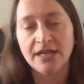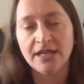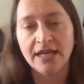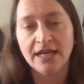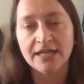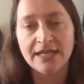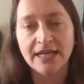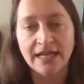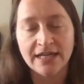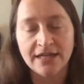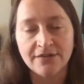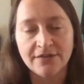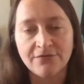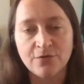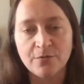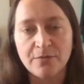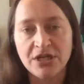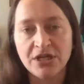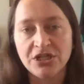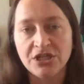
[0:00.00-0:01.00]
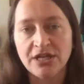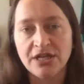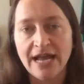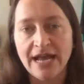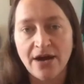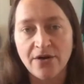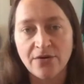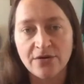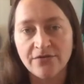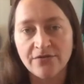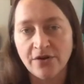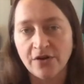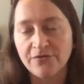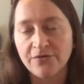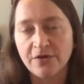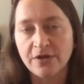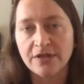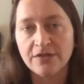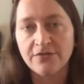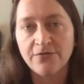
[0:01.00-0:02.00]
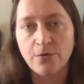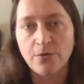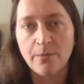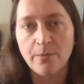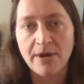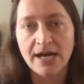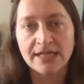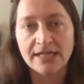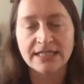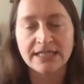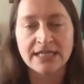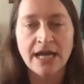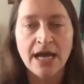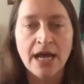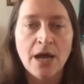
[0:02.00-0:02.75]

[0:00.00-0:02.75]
and getting information out of unfriendly formats,